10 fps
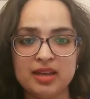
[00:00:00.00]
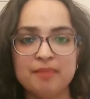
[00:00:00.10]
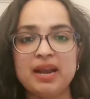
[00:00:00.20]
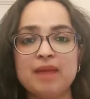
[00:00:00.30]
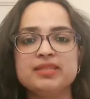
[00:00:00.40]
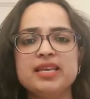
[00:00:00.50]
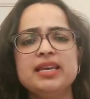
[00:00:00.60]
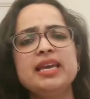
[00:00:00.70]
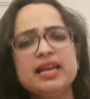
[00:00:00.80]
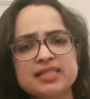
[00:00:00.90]
But I'm saying
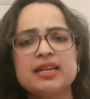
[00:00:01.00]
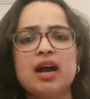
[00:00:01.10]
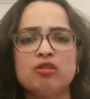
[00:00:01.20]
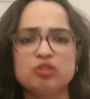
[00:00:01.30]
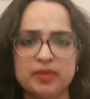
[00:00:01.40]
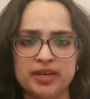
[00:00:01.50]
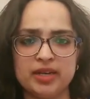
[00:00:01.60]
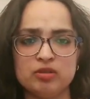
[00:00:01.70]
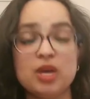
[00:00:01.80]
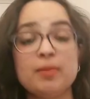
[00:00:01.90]
he is a couch
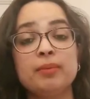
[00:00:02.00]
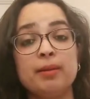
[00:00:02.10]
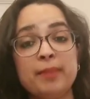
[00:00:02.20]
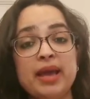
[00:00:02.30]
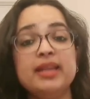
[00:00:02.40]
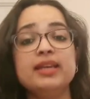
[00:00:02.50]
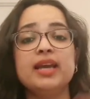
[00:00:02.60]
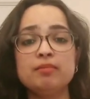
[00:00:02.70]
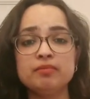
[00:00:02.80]
potato. So I'm comparing him